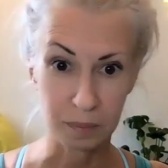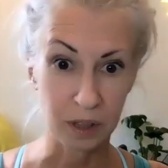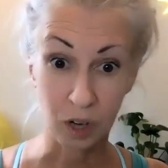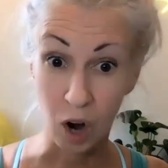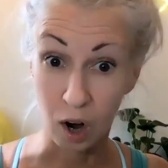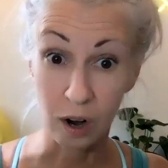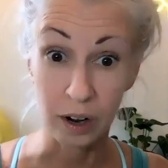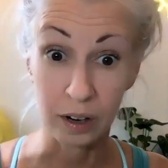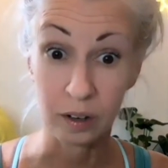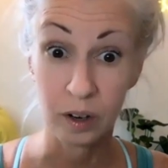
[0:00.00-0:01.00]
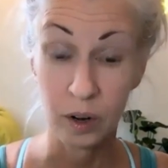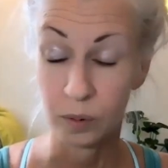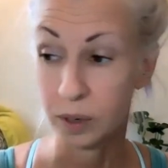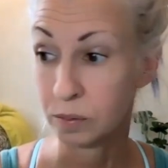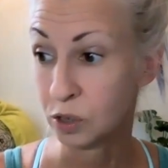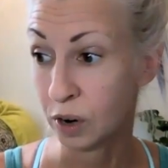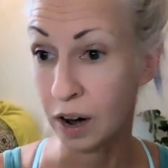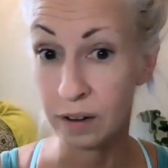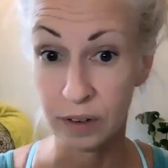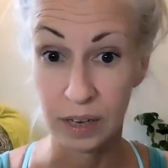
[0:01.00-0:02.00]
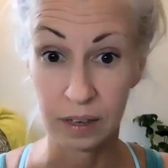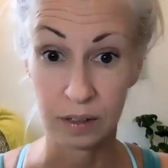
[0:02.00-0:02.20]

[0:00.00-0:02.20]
in the car when I'm driving,